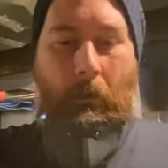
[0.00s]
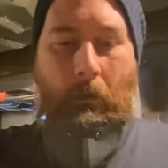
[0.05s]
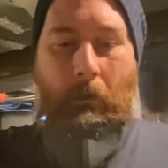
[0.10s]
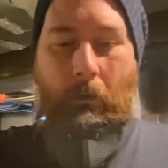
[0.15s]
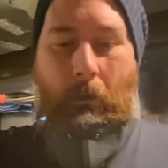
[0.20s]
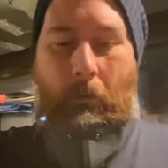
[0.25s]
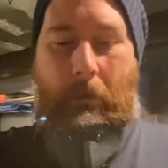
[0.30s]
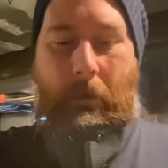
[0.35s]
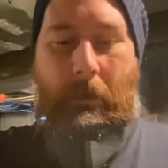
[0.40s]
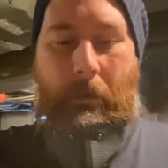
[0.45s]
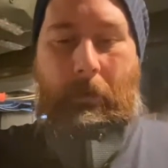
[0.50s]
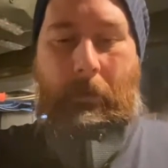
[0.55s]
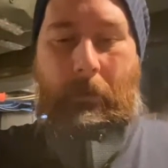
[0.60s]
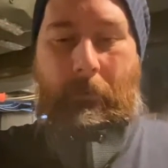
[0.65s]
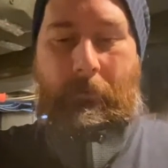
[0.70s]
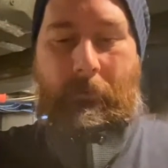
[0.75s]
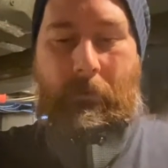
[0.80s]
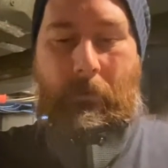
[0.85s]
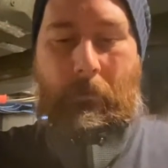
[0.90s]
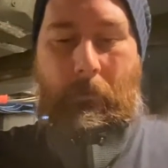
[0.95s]
Okay,
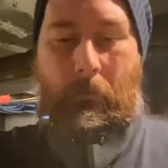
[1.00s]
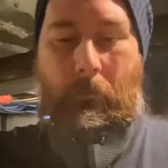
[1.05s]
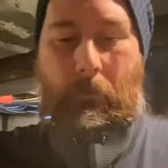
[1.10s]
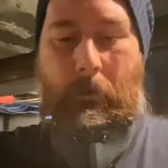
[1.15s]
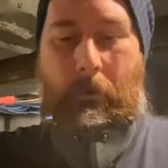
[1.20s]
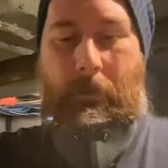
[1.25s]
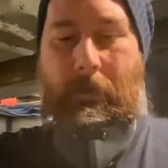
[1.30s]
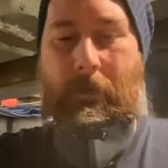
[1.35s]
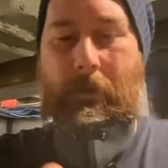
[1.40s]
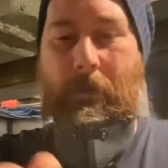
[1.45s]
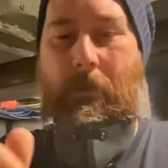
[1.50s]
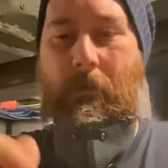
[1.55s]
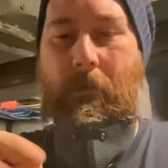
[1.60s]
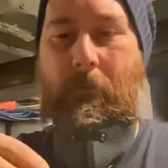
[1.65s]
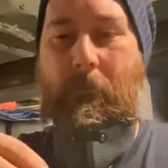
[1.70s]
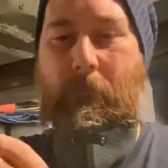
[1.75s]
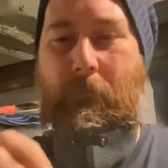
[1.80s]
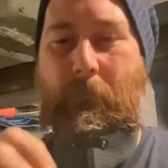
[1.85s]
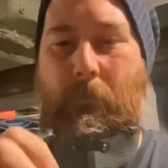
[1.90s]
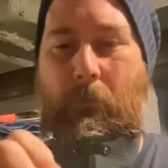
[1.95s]
so I
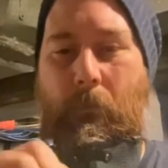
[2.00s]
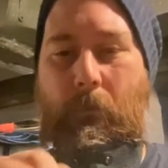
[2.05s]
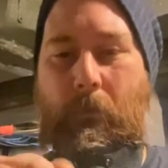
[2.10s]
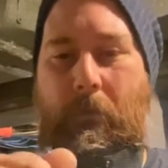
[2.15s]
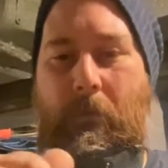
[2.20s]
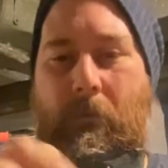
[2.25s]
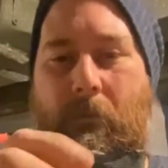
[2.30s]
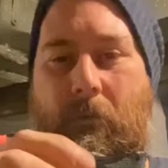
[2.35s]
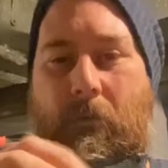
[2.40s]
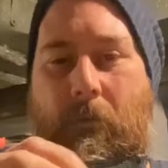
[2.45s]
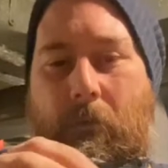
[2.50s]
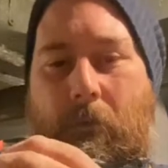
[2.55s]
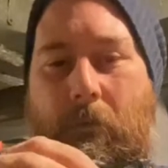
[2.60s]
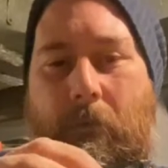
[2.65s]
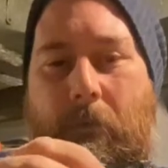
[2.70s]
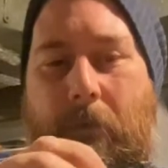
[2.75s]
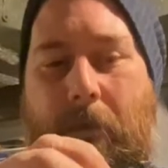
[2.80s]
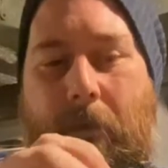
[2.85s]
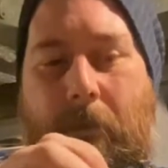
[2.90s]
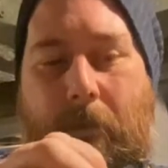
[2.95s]
have what is
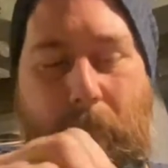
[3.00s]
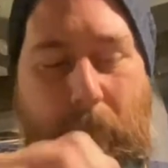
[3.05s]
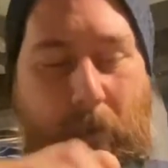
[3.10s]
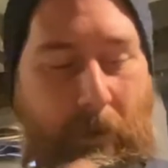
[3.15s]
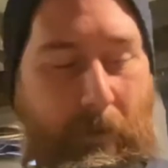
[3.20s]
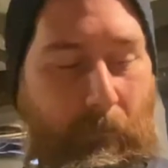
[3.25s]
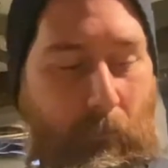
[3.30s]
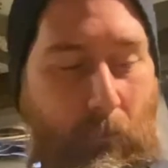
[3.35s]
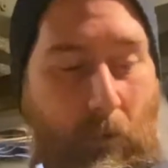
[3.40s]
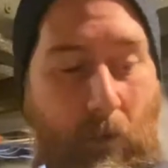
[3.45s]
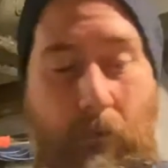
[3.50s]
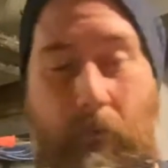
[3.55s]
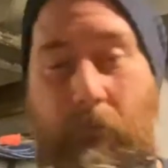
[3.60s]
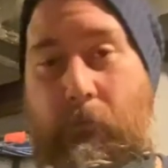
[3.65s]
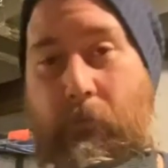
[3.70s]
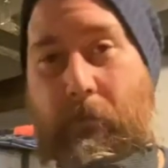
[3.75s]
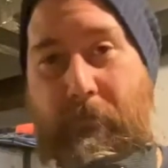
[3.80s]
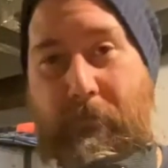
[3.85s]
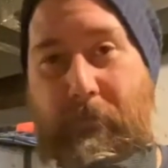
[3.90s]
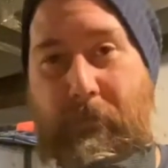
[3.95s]
called a
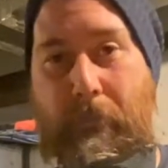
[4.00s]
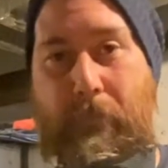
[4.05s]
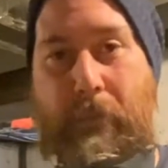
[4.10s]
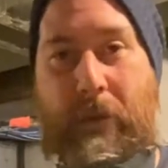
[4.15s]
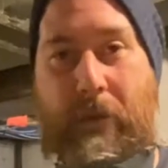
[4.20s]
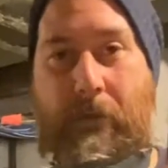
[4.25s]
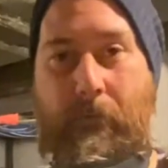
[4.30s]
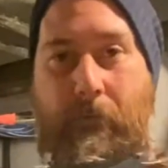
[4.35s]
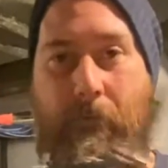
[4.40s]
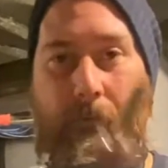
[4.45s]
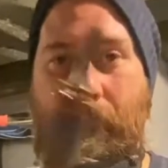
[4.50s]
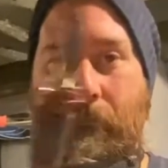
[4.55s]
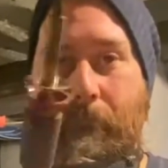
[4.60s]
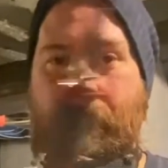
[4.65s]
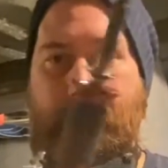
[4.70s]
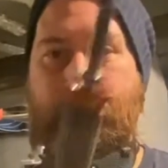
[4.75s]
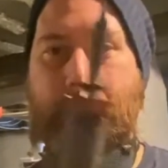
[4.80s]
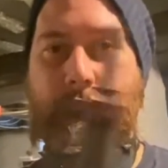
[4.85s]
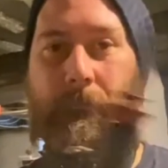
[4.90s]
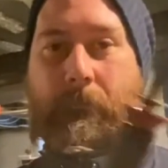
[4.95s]
pyrography pen,
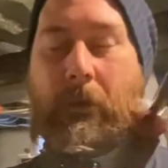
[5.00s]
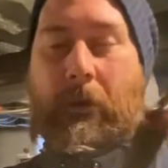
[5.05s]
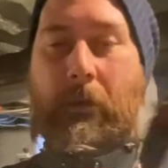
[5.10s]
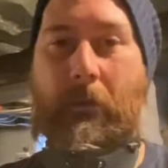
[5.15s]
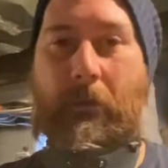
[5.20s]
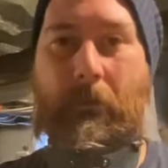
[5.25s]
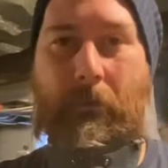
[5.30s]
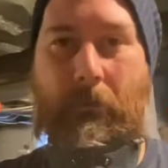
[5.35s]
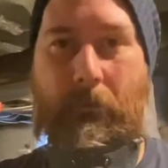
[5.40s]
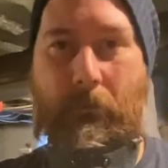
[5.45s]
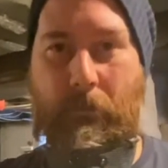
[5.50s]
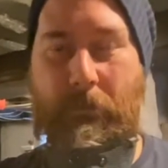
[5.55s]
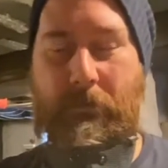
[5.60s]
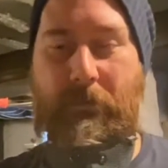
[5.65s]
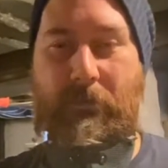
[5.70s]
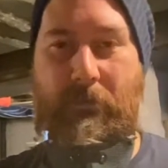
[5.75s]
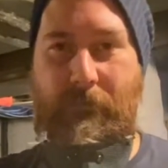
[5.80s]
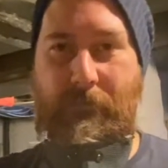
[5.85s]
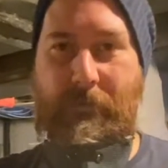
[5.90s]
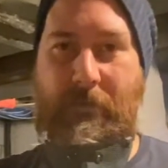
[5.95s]
which
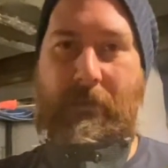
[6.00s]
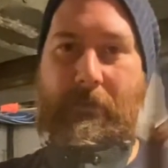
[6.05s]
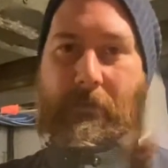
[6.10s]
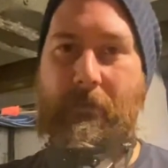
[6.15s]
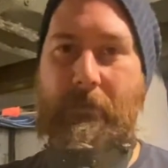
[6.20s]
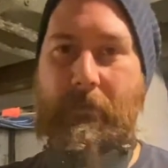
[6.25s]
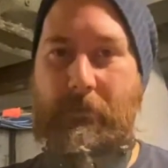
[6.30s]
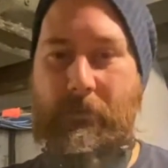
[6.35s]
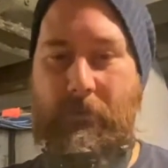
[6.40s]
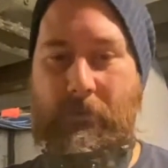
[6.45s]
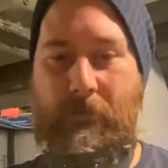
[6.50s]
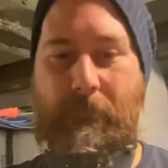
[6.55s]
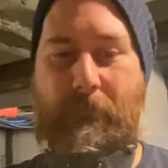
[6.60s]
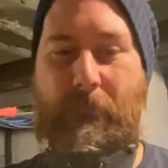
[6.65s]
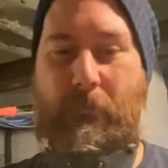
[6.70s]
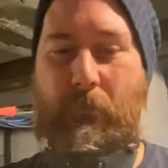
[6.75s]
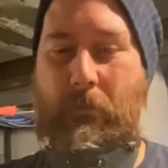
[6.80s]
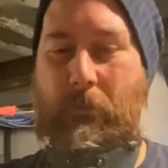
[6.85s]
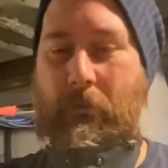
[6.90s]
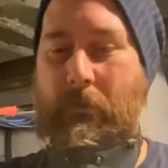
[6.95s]
is a fancy term
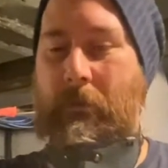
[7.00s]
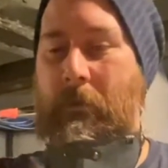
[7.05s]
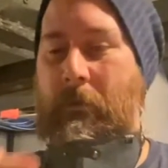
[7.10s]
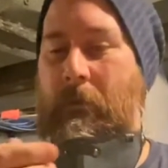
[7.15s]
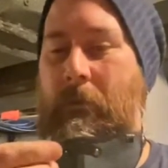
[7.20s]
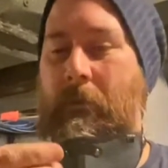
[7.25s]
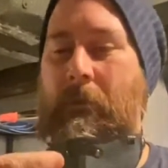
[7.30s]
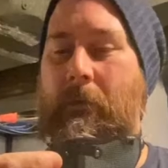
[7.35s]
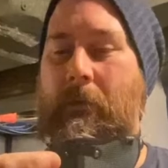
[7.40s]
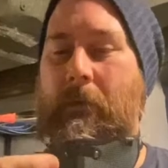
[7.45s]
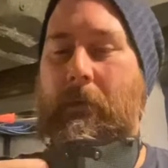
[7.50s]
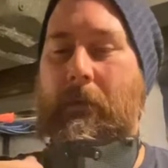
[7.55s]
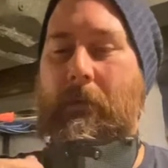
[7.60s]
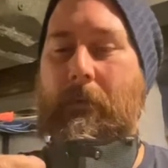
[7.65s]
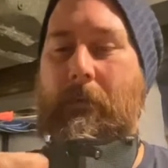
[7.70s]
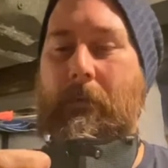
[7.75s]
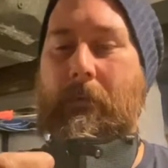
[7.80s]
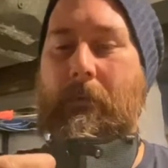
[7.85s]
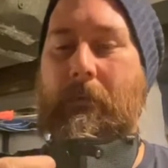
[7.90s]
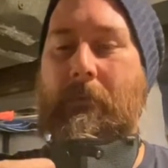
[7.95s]
for
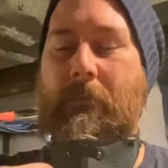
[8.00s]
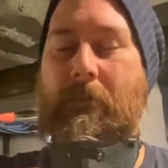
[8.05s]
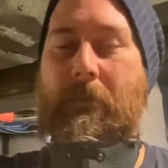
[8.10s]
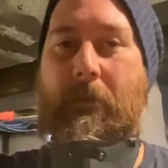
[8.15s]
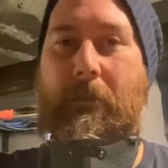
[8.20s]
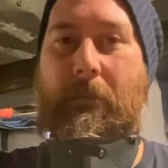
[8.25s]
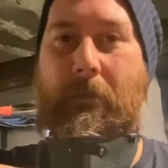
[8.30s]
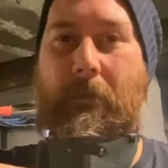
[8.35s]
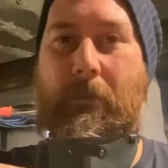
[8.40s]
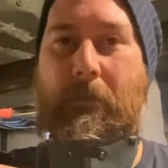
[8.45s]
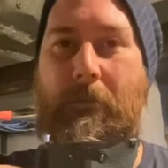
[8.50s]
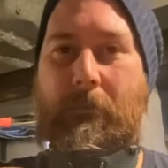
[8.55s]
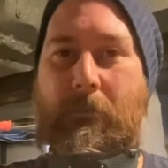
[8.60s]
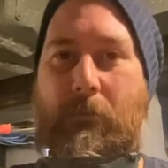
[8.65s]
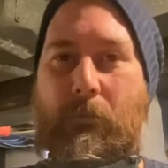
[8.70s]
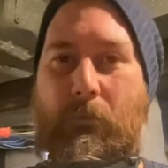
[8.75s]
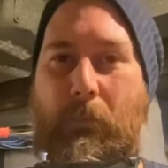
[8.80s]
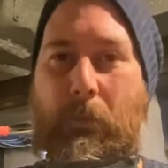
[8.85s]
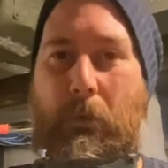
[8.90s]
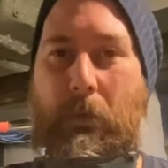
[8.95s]
a stick that gets
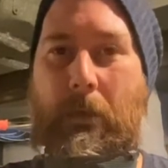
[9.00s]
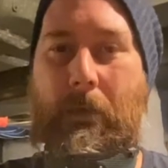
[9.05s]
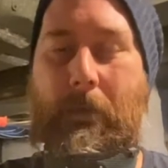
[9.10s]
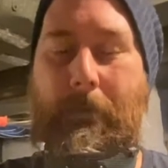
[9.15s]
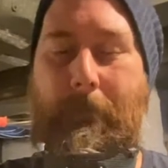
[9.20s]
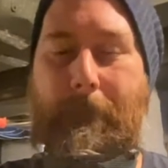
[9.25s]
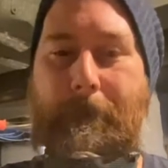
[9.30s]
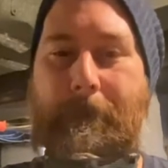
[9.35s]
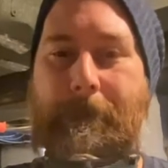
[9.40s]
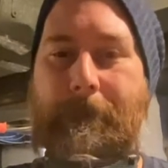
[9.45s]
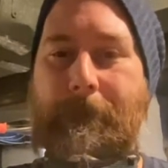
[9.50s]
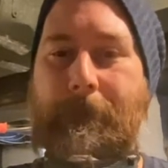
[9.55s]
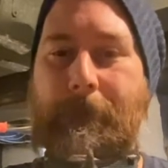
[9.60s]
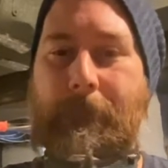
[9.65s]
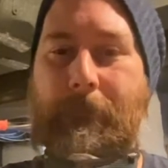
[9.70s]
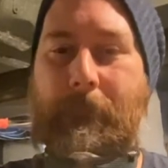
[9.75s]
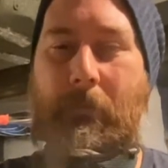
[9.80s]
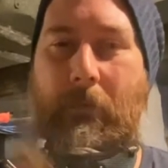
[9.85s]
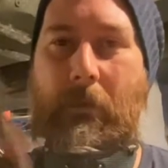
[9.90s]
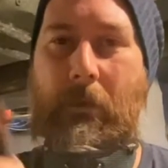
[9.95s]
super hot.
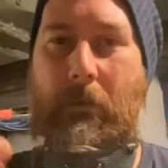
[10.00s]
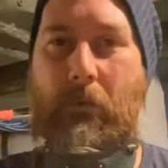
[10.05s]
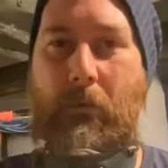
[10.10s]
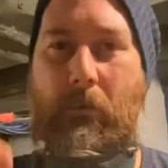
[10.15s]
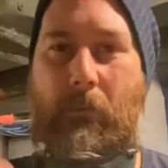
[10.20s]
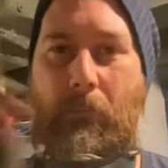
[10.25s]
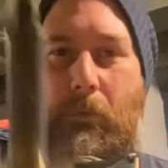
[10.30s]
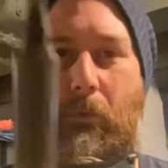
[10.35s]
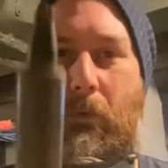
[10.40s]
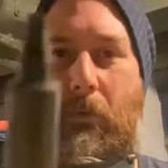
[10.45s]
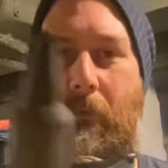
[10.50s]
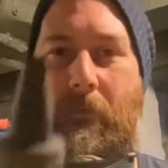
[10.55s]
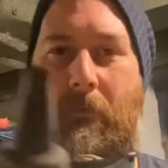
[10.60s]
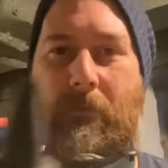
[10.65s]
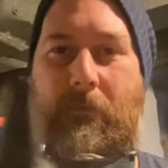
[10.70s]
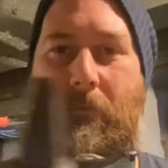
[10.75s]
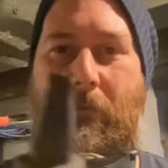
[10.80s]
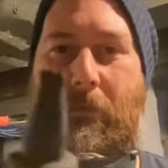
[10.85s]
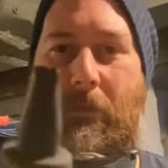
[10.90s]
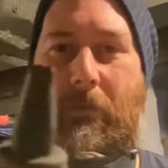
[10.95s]
And you can put all these
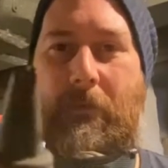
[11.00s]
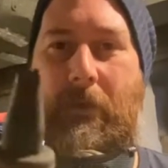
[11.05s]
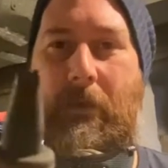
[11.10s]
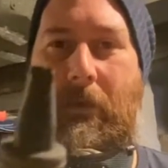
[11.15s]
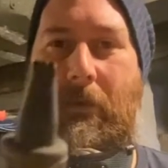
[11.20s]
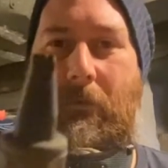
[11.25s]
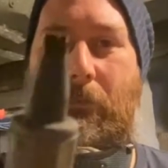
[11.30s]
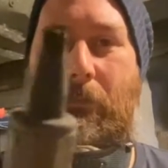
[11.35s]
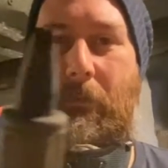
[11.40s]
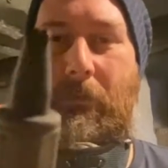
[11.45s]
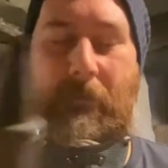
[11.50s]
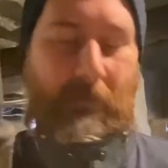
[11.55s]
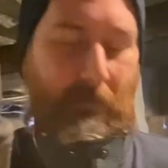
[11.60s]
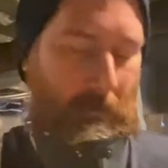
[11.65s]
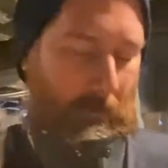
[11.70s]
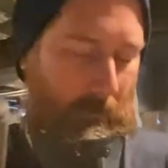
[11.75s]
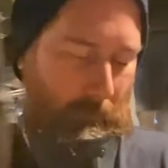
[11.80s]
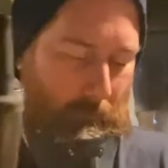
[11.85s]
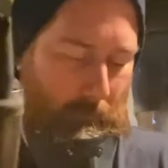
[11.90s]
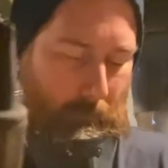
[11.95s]
different attachments in
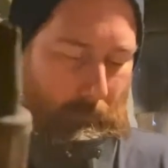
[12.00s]
it.